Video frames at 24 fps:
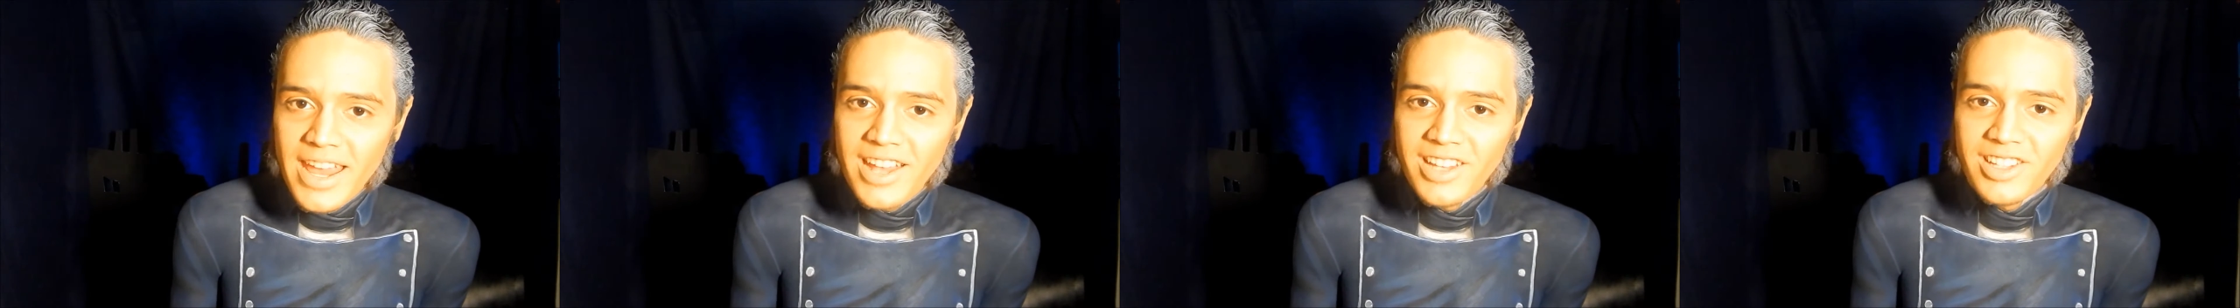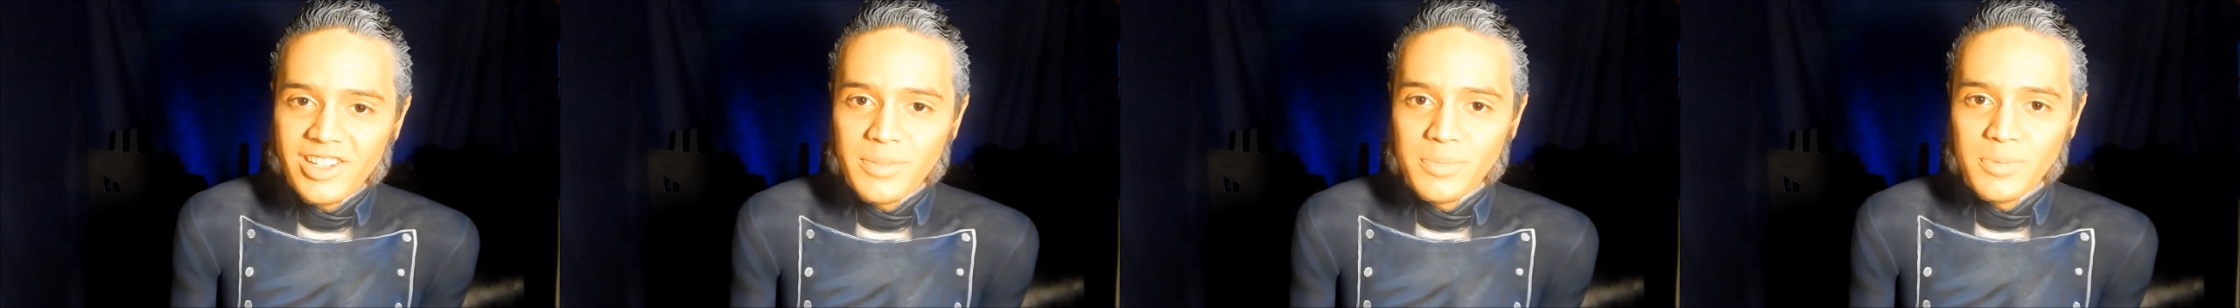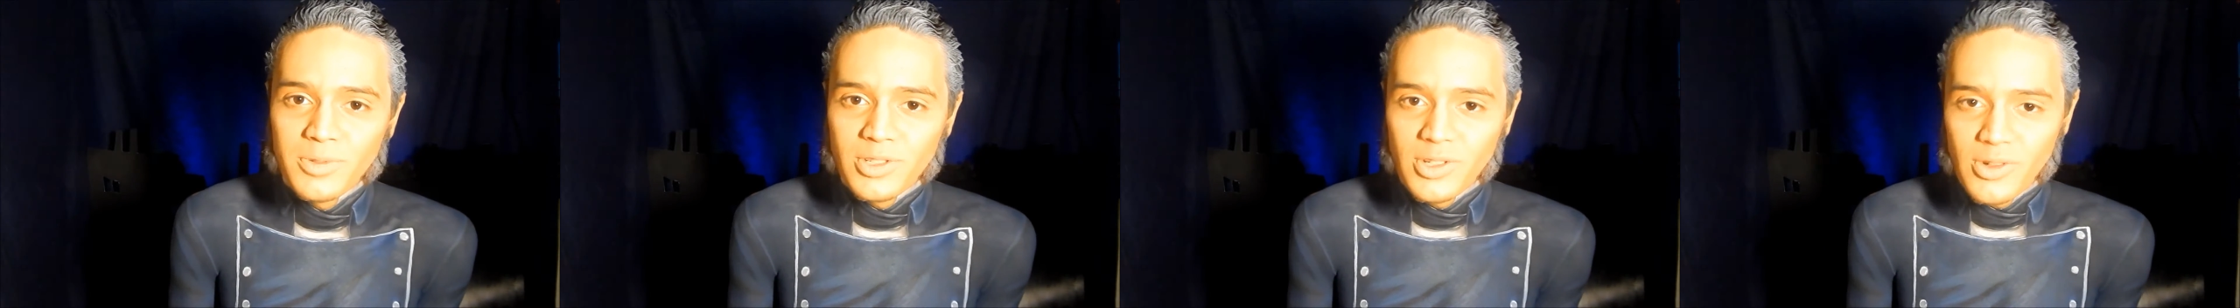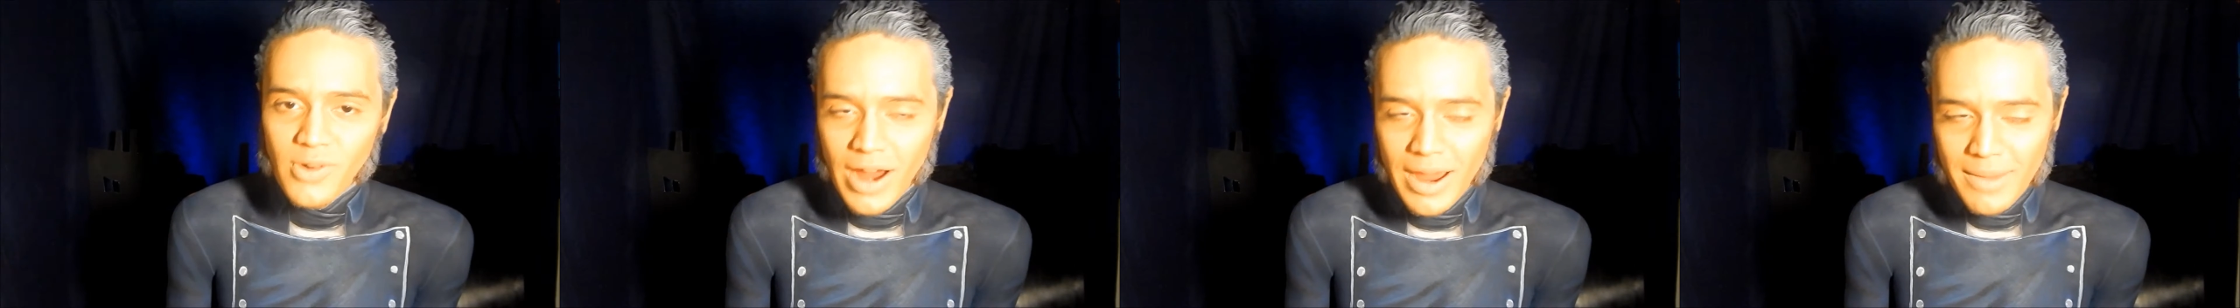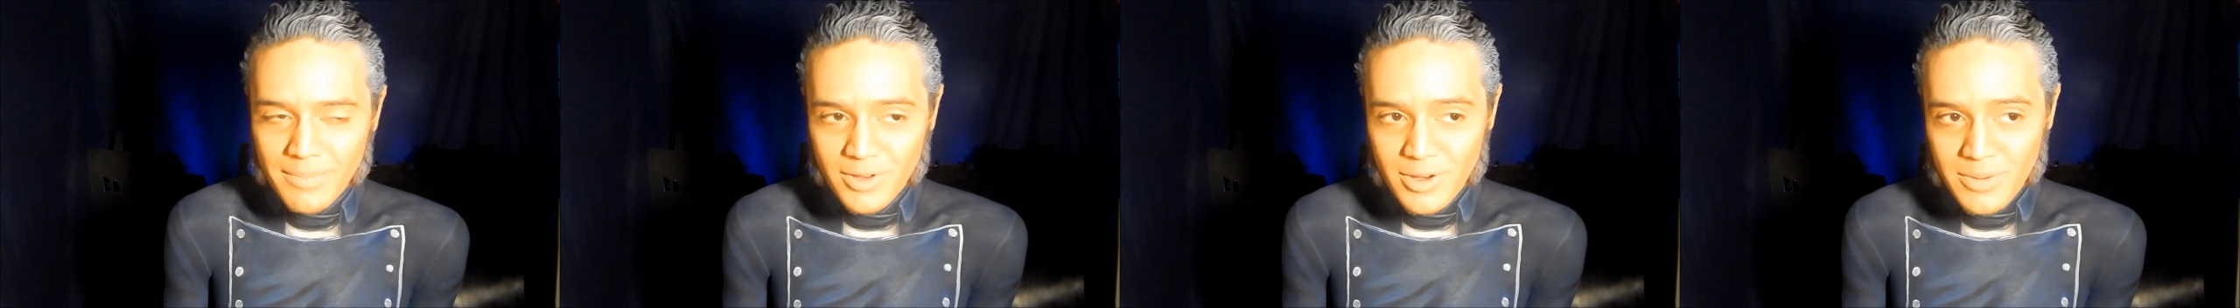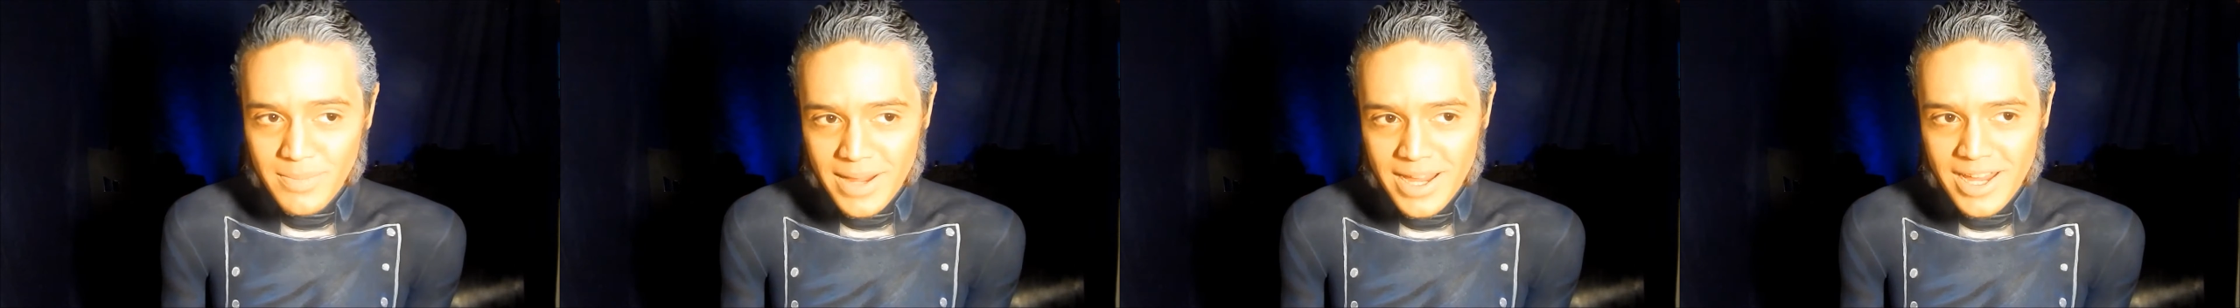and subscribe
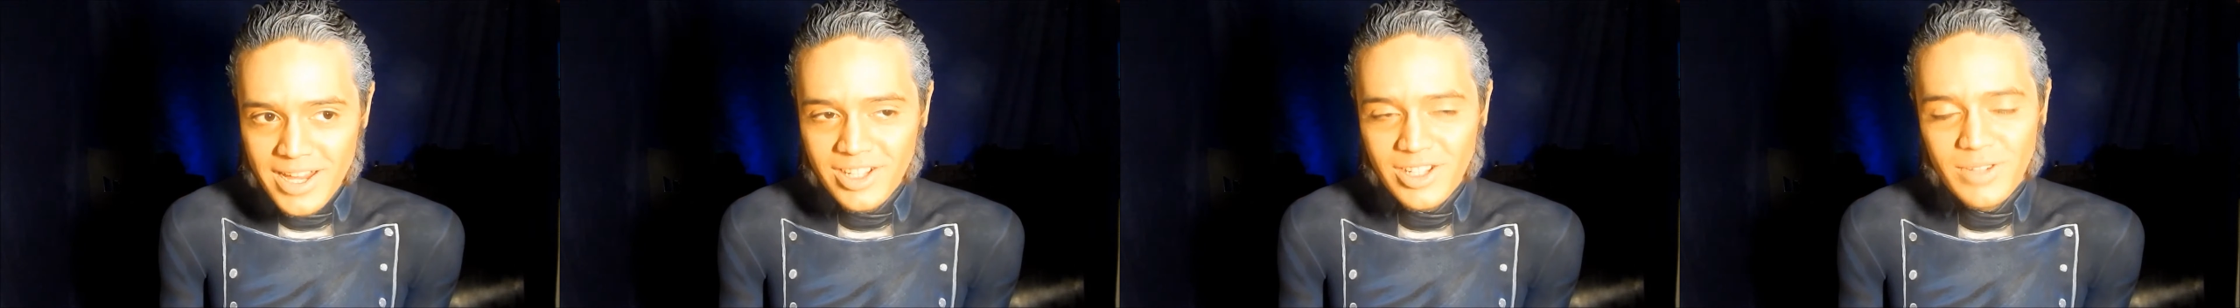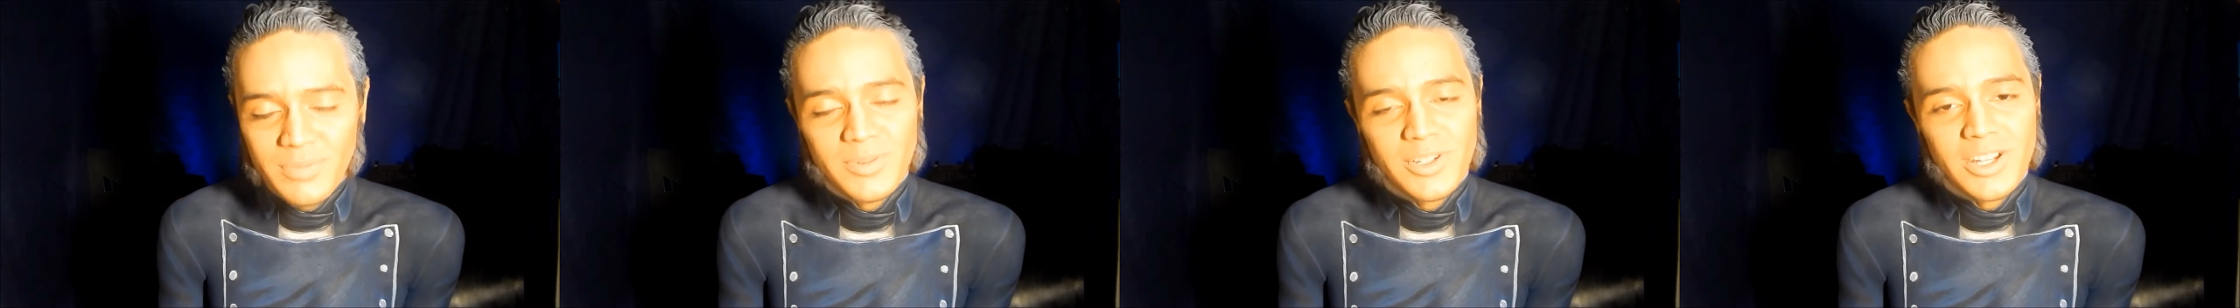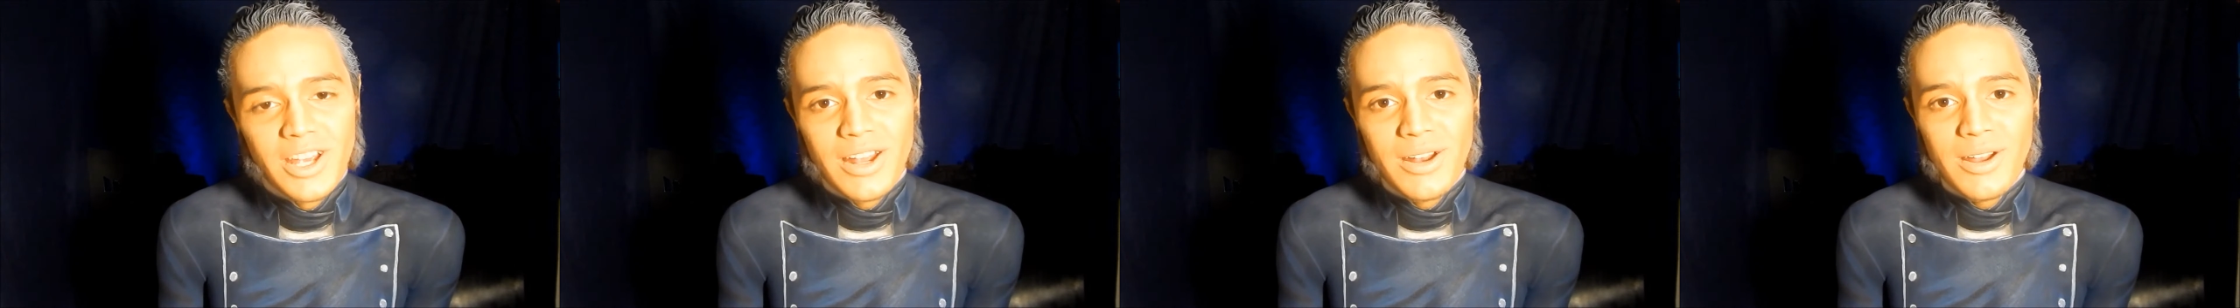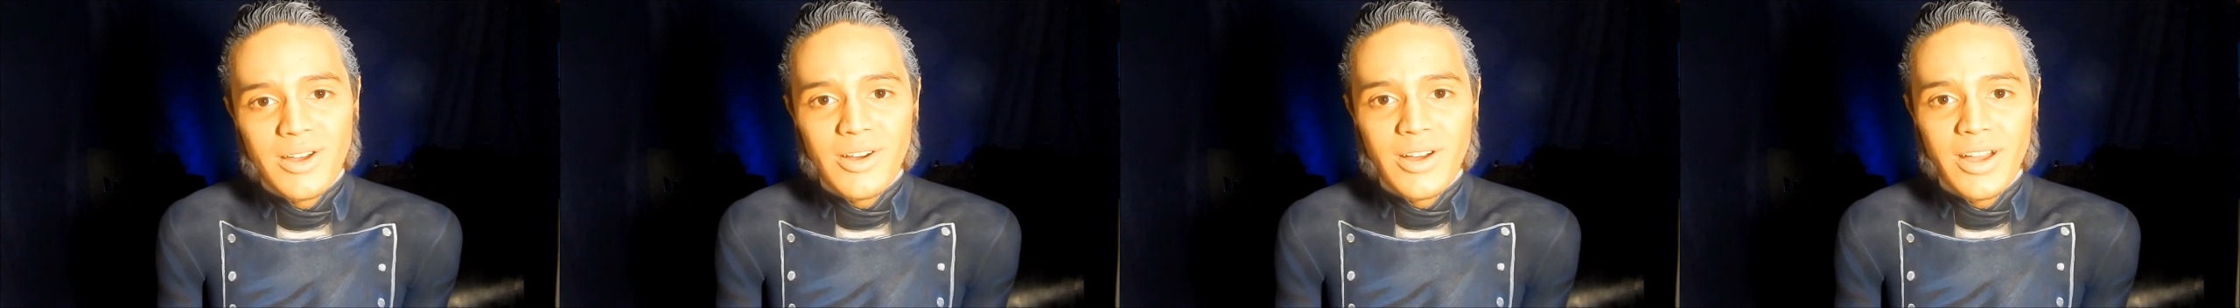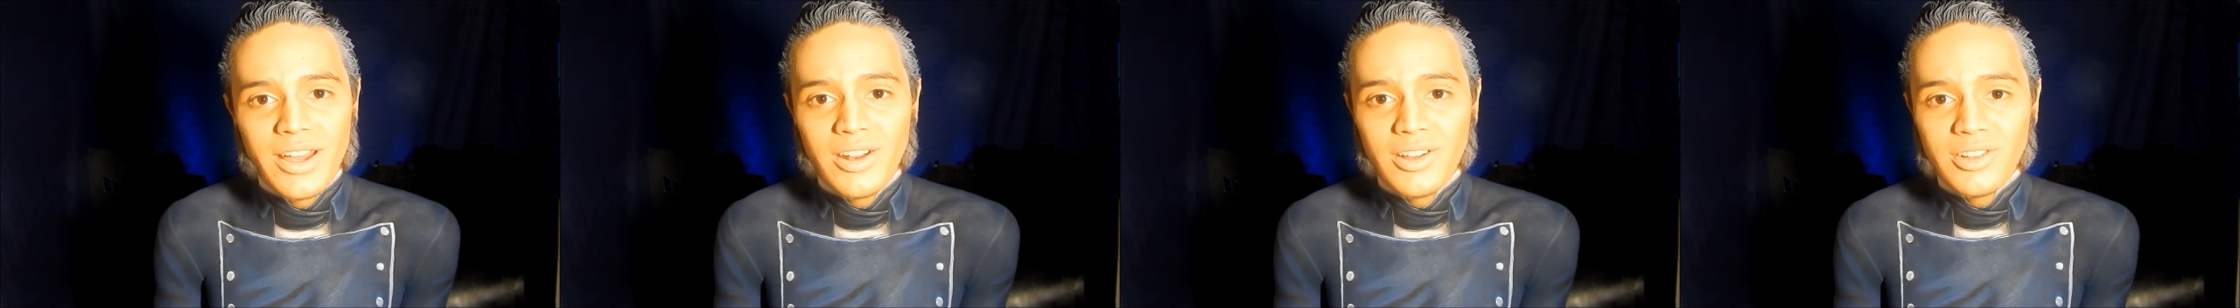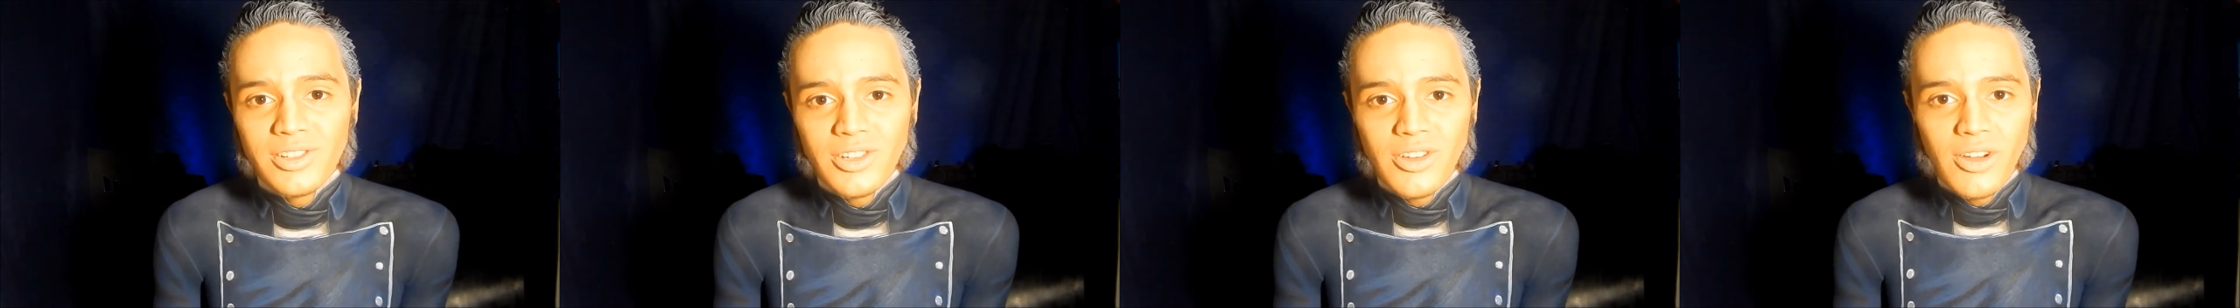to my YouTube channel
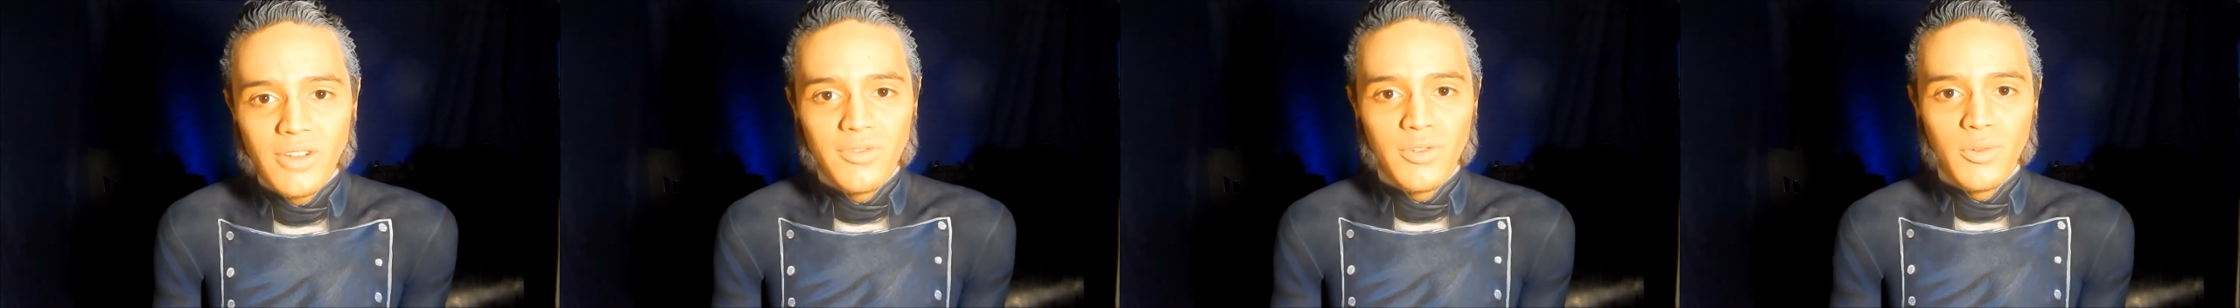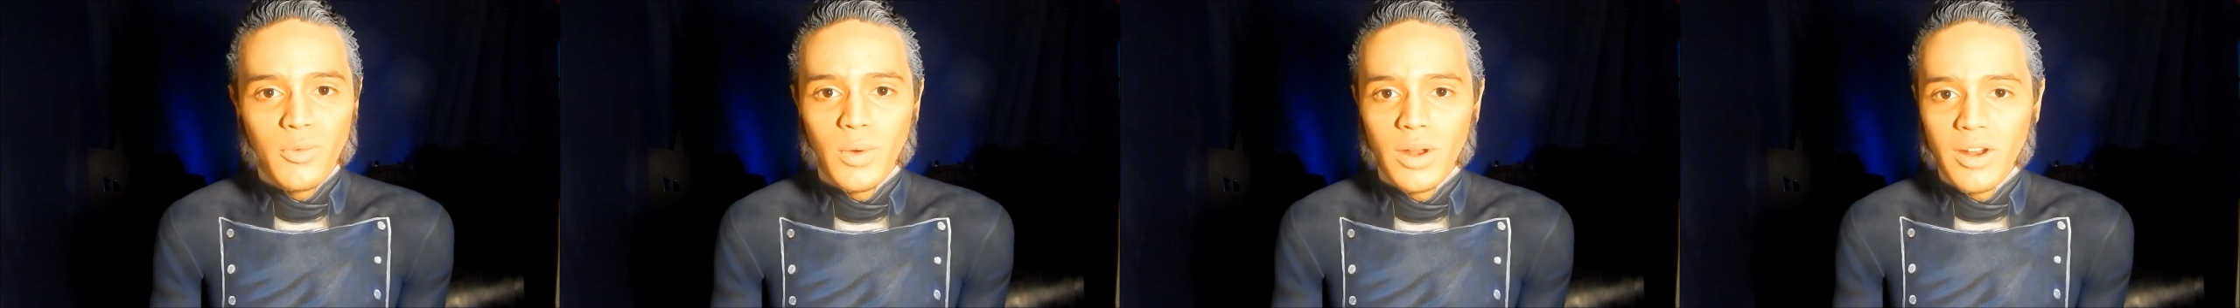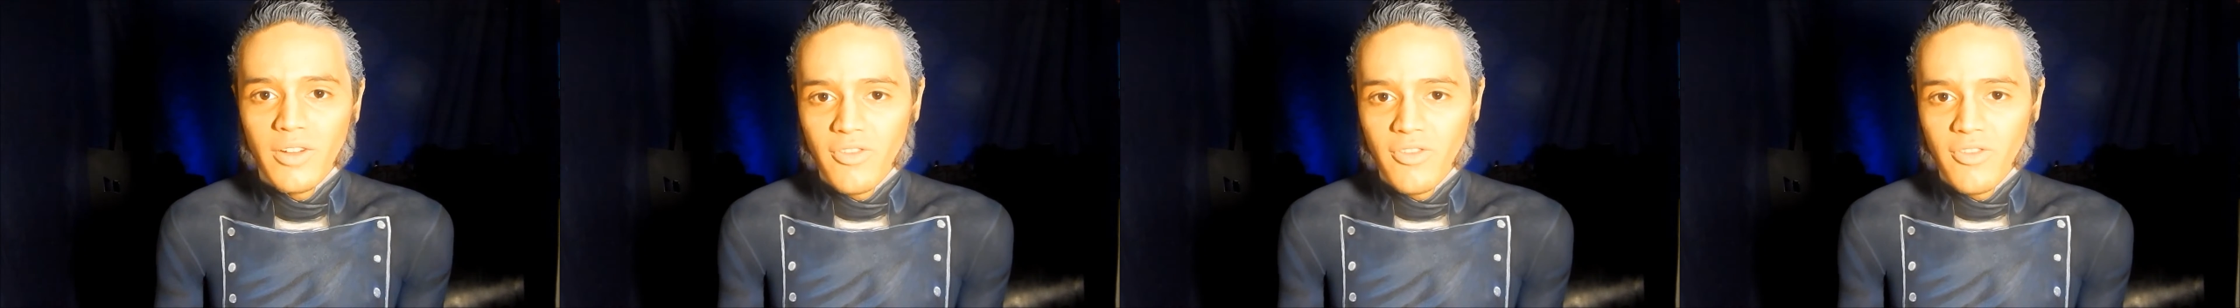and also if you want